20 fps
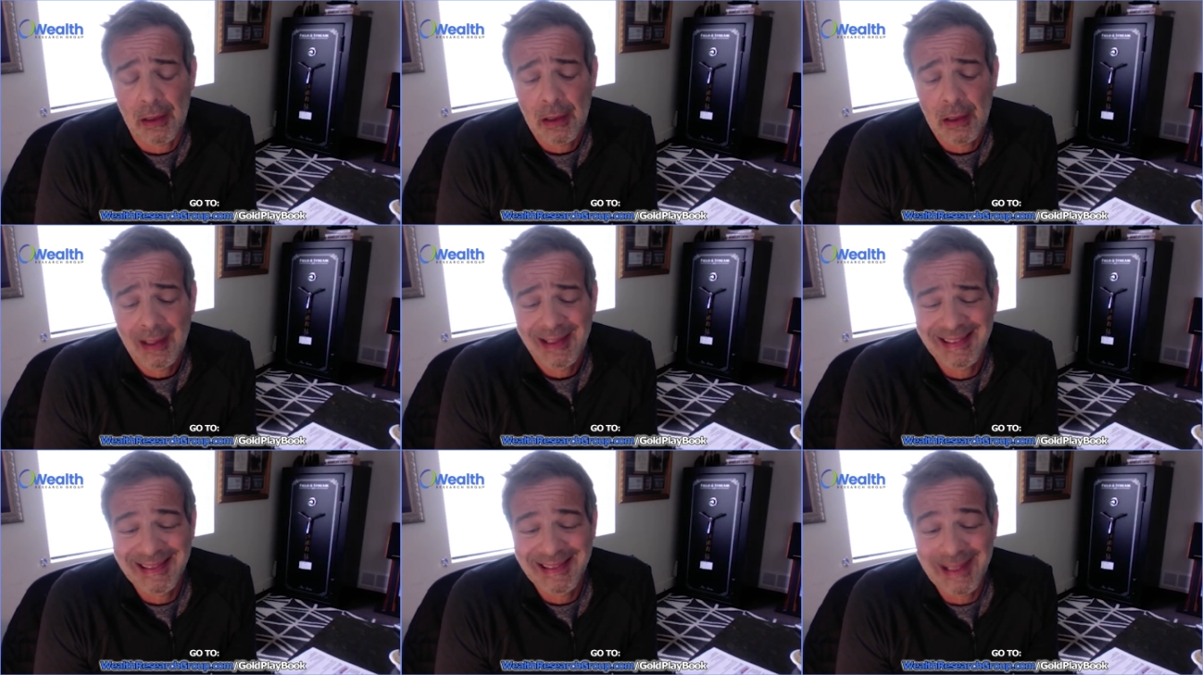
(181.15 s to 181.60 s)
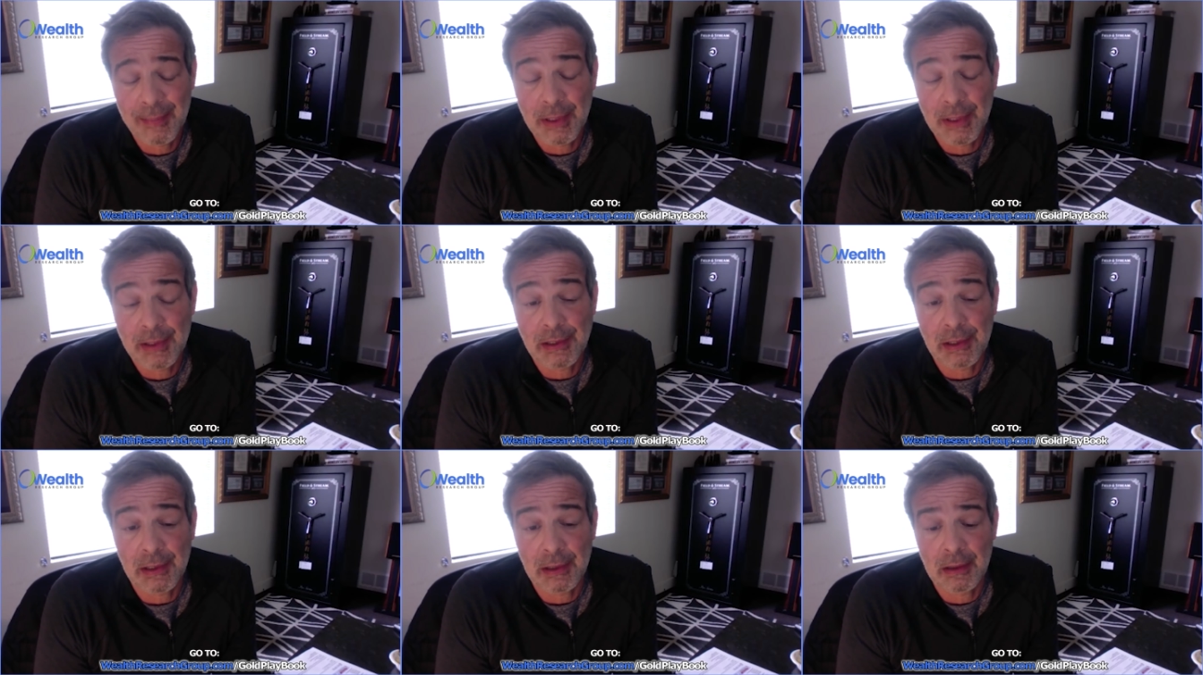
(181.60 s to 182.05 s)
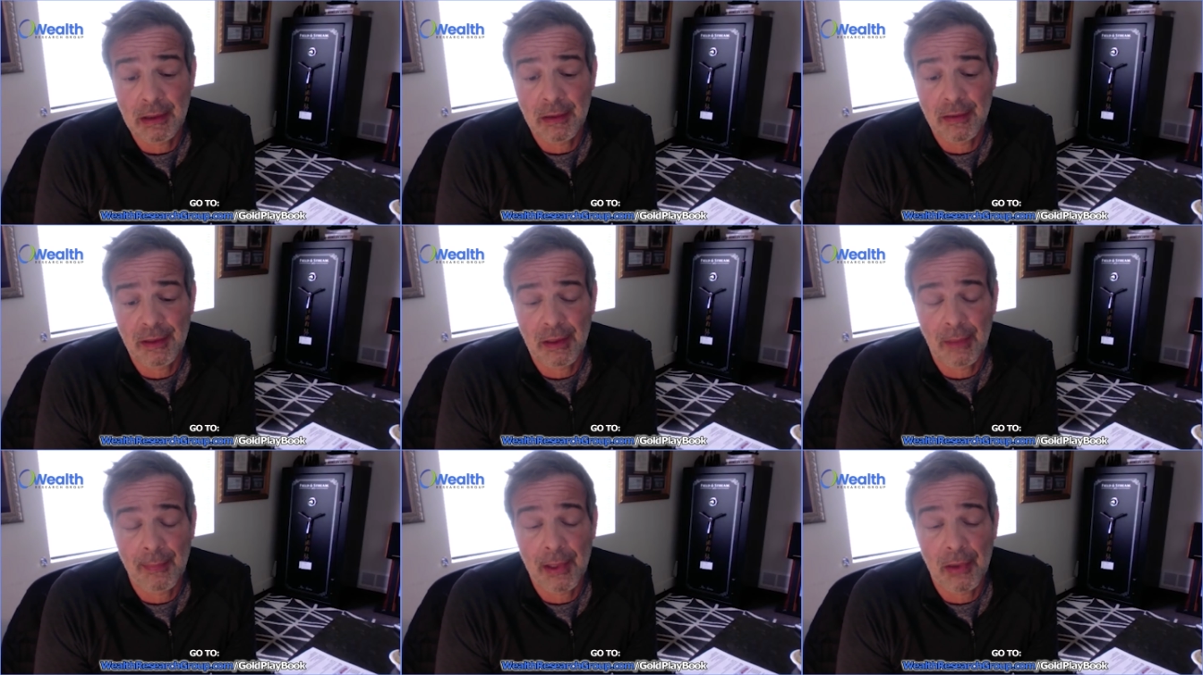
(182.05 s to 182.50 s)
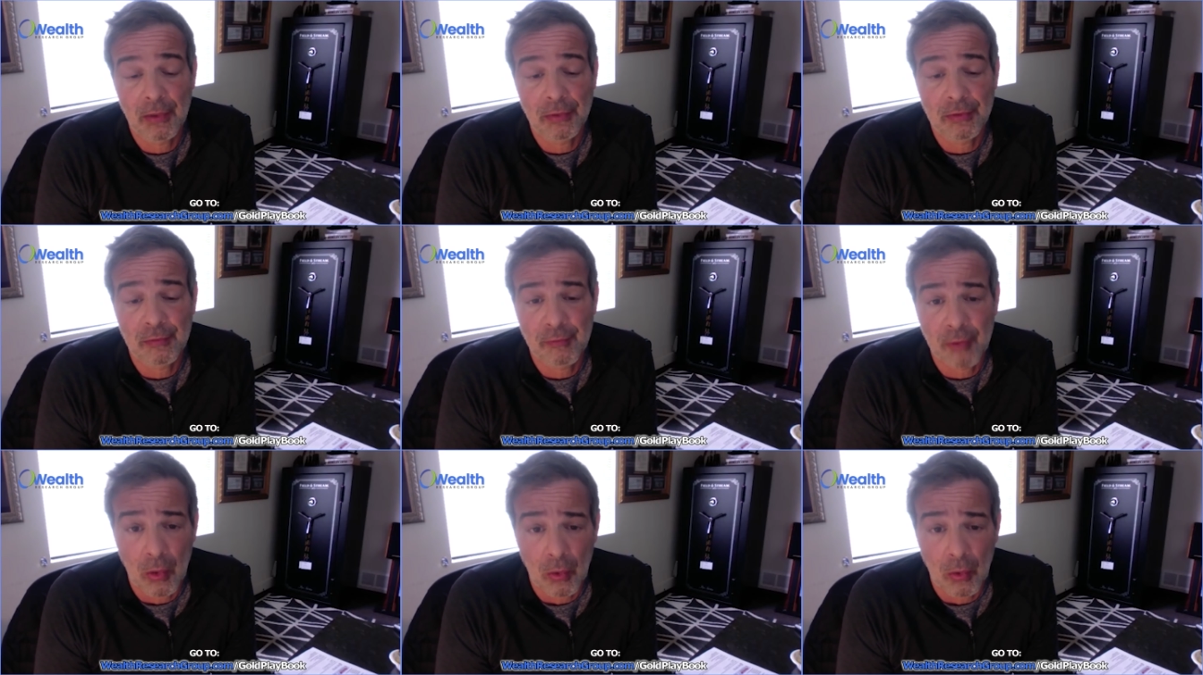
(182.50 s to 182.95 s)
limited the amount
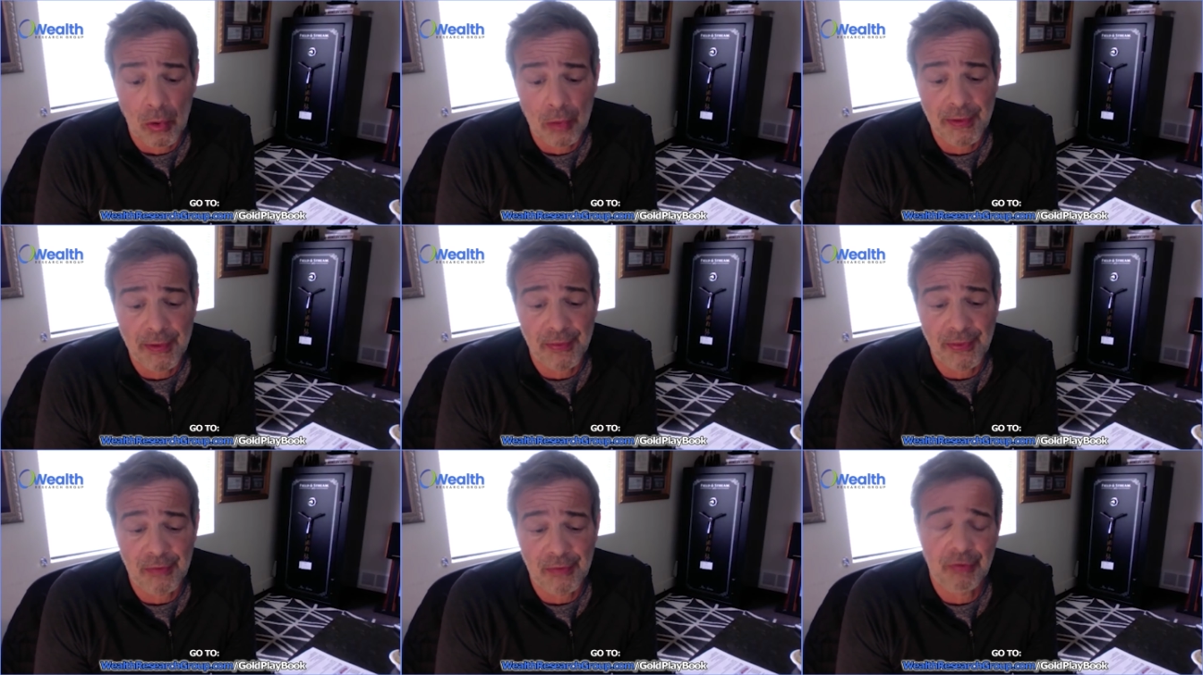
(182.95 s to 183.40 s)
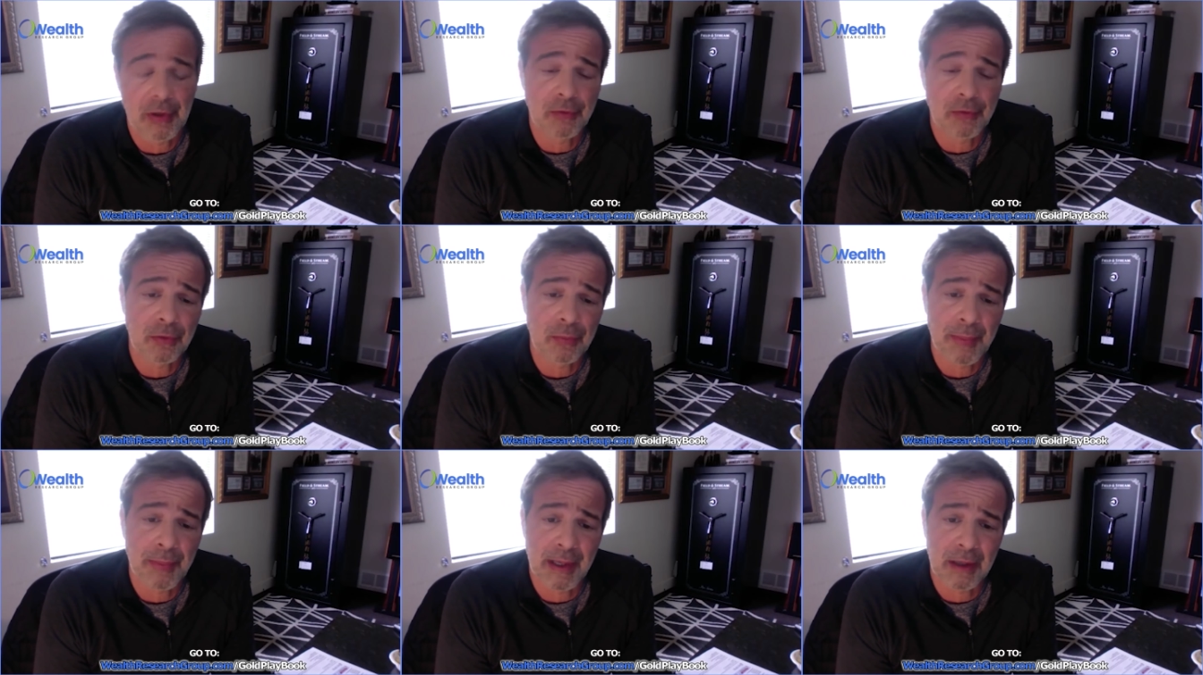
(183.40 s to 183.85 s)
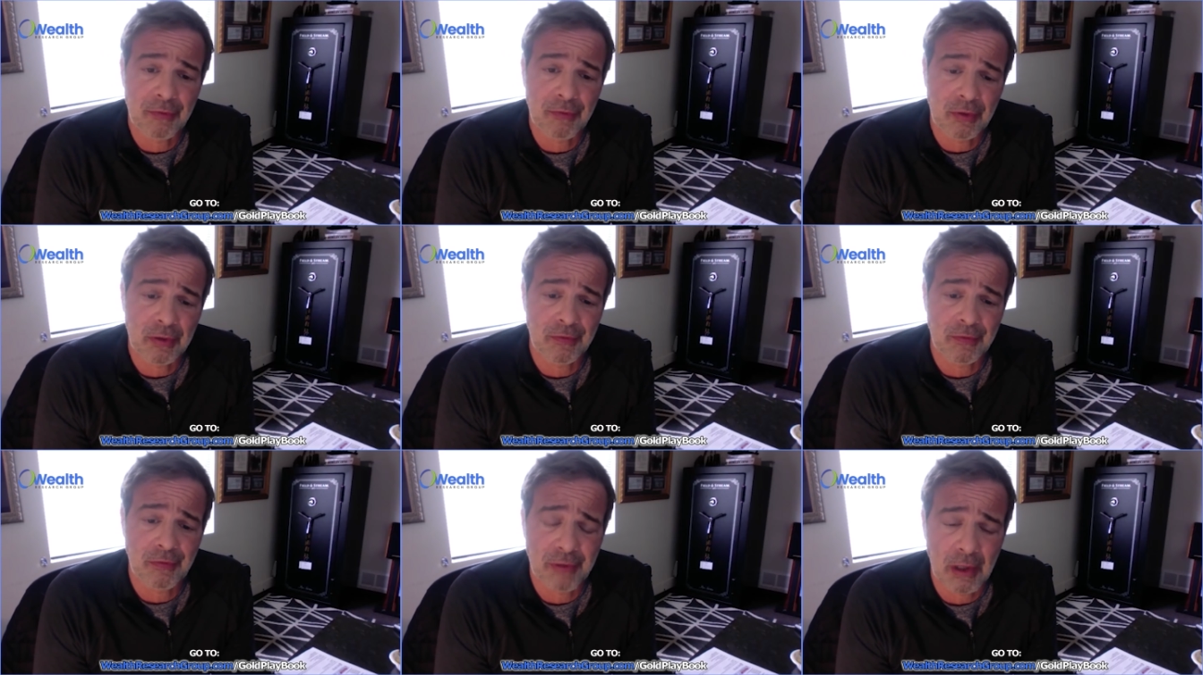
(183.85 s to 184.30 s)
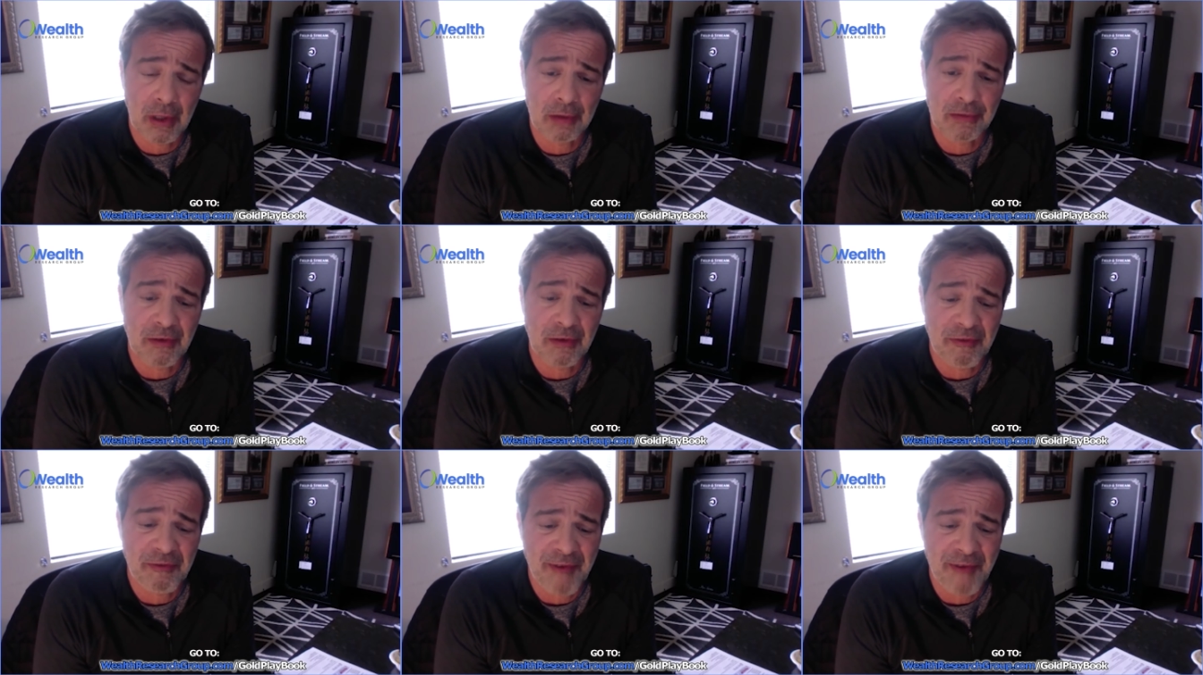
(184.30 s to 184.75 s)
of gold that the central banks could sell to
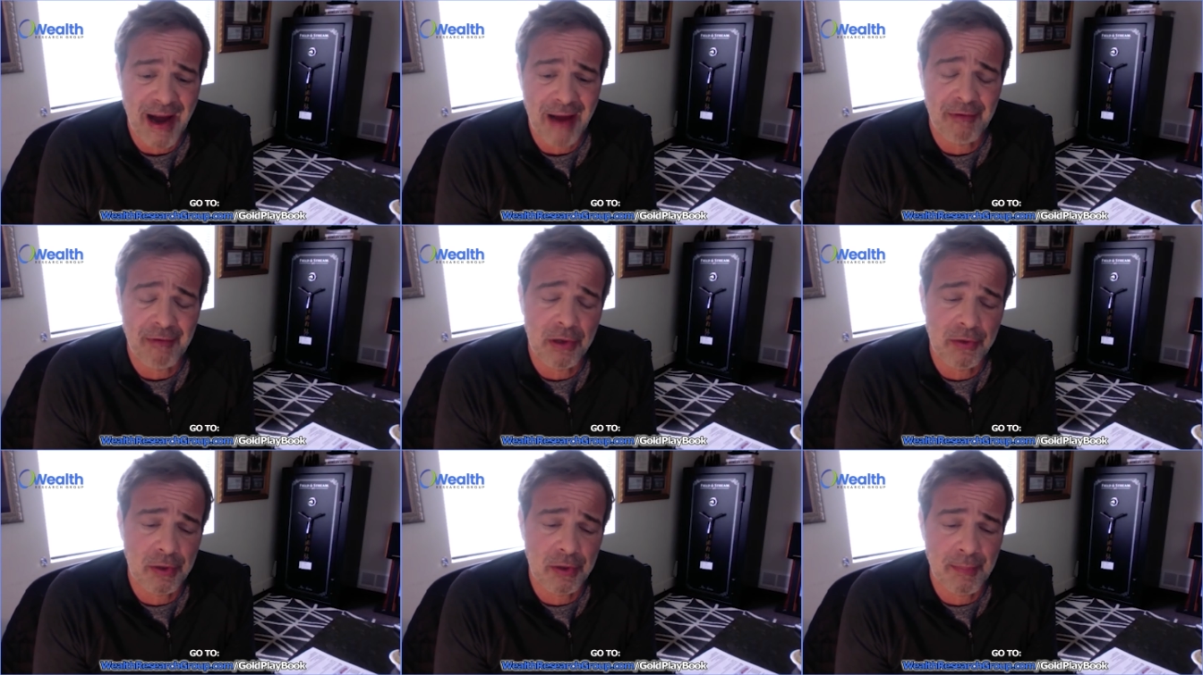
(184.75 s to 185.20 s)
500